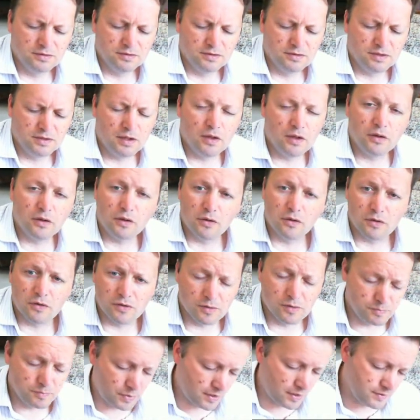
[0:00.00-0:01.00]
The logo's
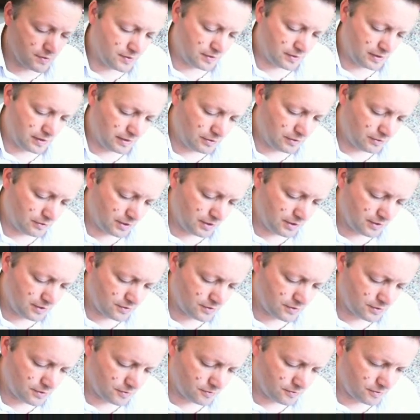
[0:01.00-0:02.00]
puzzly looking,
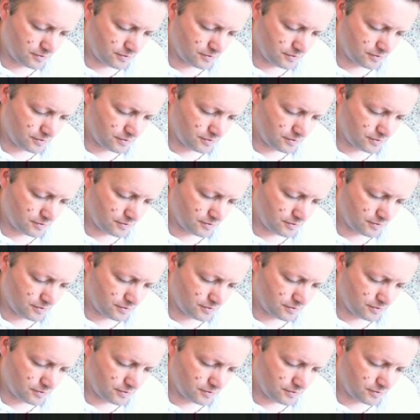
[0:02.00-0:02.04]
so